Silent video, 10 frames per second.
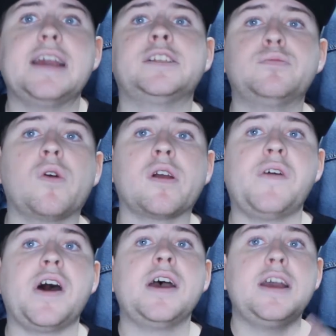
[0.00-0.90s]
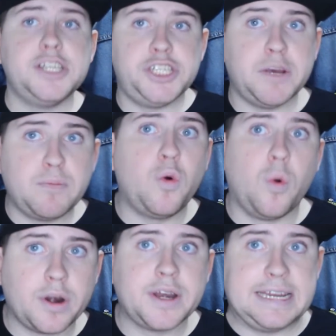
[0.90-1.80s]
it's more of a Jim
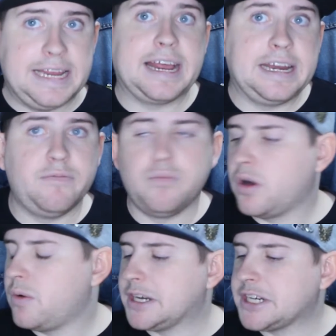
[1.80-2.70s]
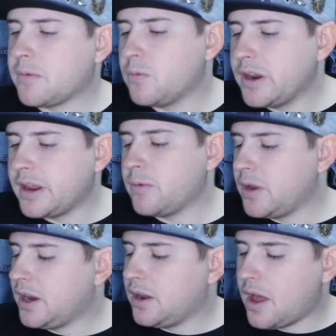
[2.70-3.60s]
Gordon detective book, which I really,
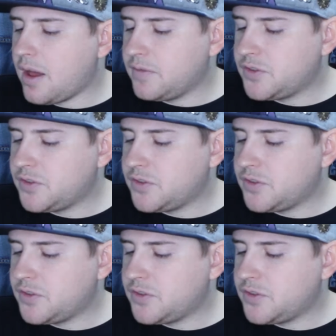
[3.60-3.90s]
really love.